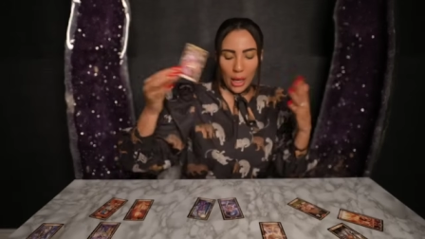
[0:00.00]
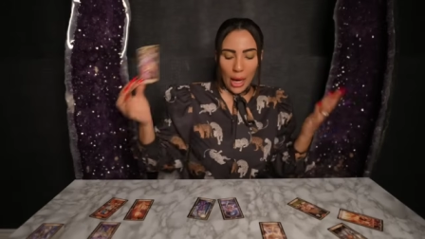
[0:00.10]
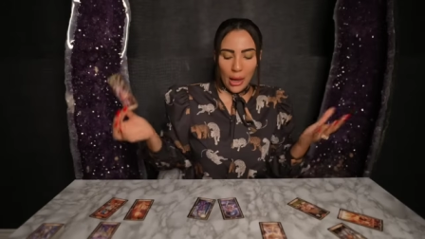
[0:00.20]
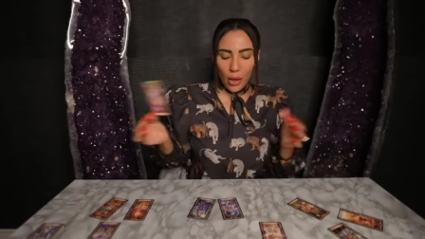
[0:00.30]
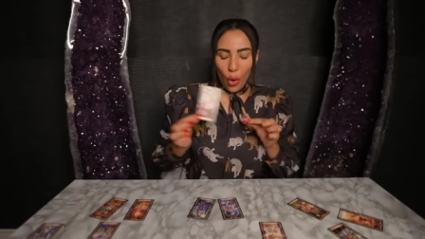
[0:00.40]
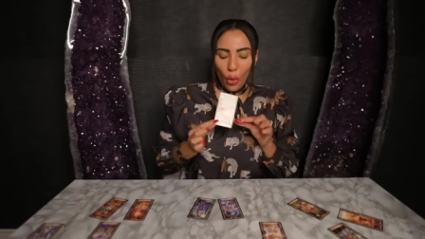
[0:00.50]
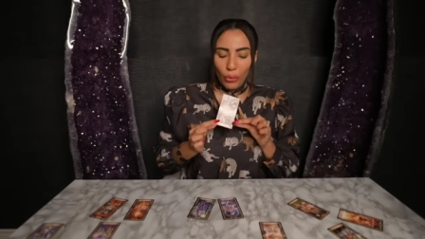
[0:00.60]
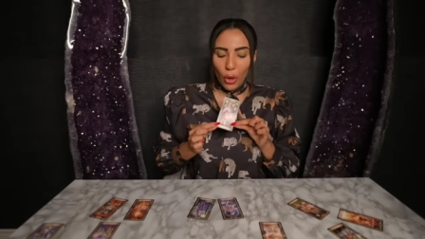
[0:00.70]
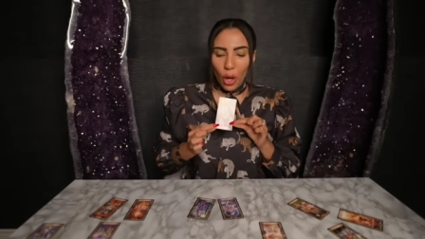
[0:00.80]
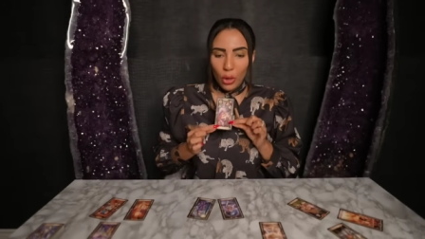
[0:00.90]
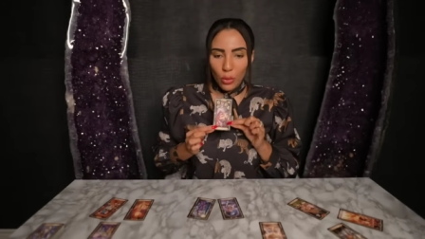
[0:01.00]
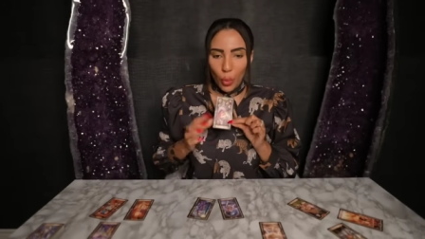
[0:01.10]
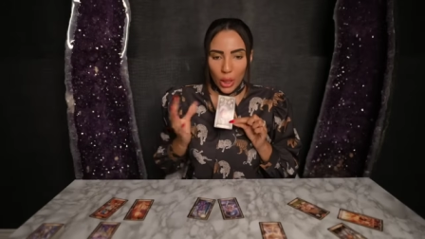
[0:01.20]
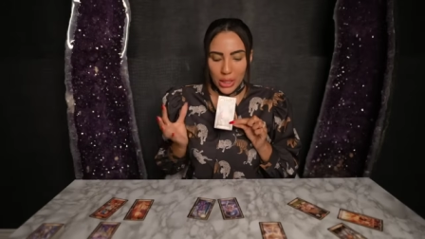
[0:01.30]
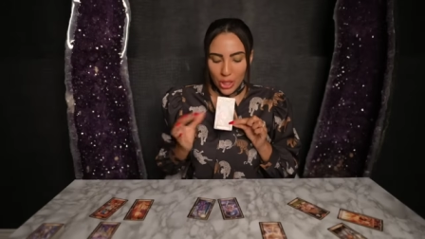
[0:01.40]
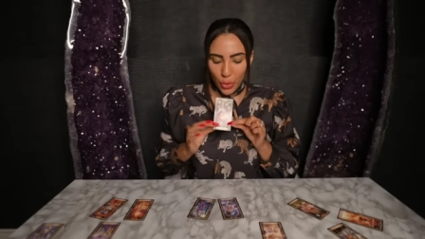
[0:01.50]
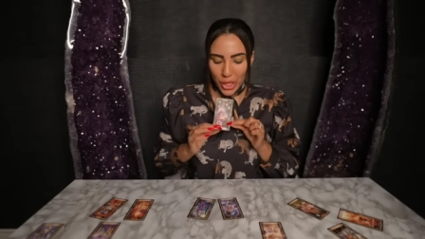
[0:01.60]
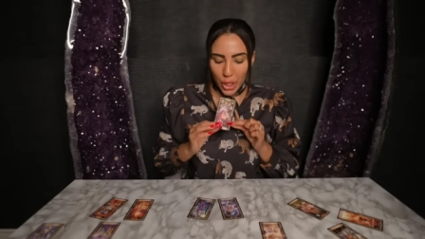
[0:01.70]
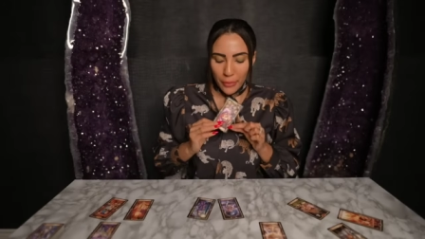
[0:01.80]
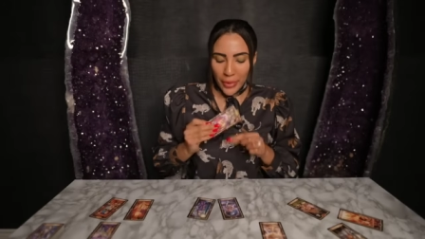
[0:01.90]
uh, overall work
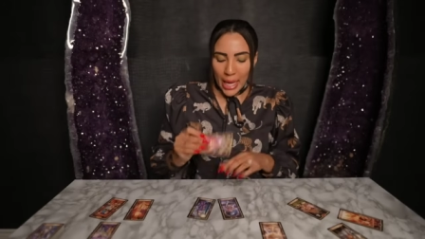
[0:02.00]
situation.